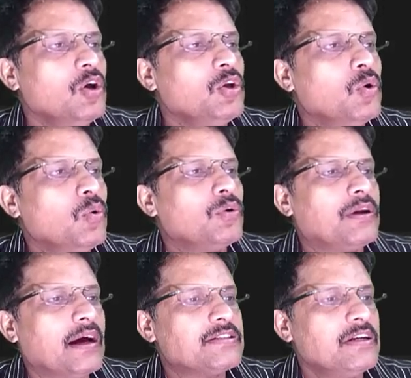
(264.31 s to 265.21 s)
you
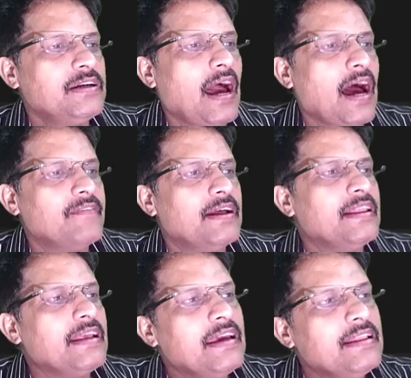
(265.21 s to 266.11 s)
doesn't have a
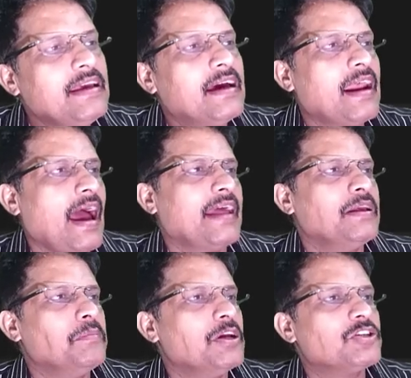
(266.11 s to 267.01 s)
linear
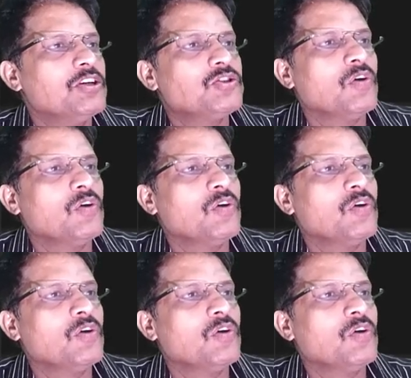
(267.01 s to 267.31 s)
animation.